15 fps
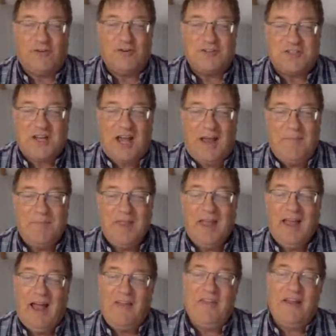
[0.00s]
first time.
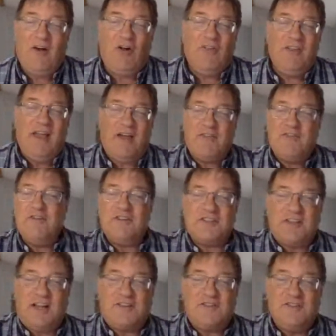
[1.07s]
I think all the other
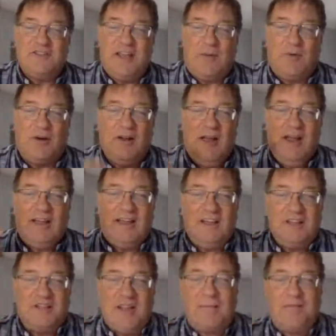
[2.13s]
discussions they were
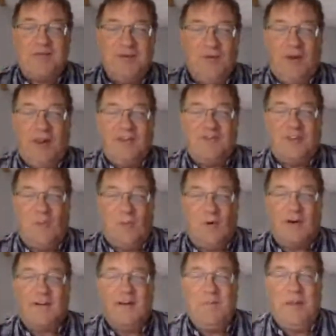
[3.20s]
conceptual; it sort of
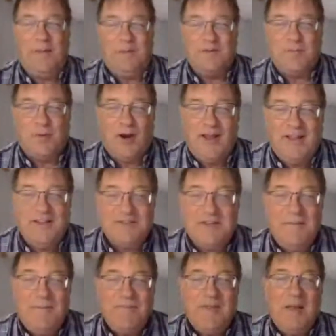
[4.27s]
worked in people's brains.
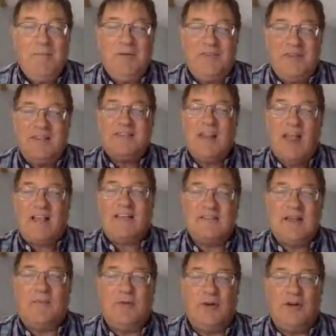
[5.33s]
But this last
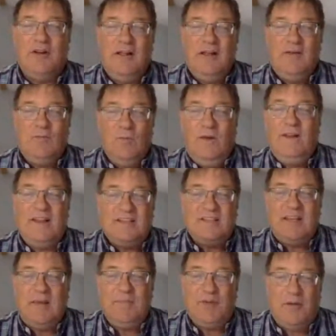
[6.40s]
summer really
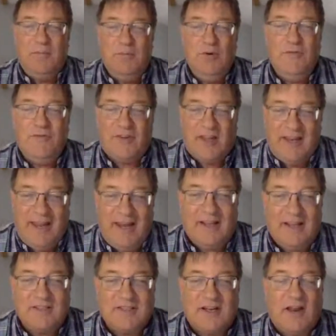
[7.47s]
seemed to move
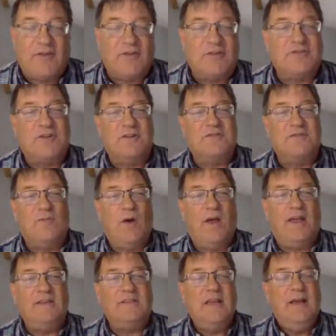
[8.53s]
Canadians in other sorts of
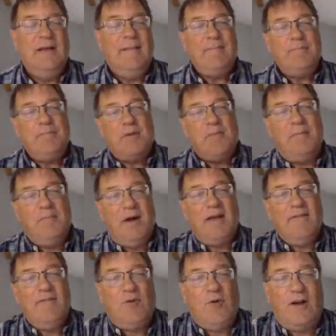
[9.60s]
ways. But my,
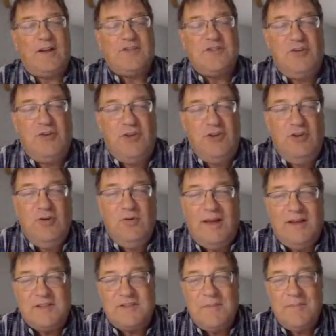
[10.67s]
my question to you
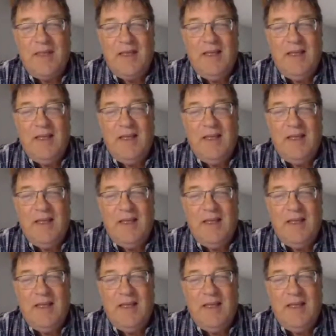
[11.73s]
is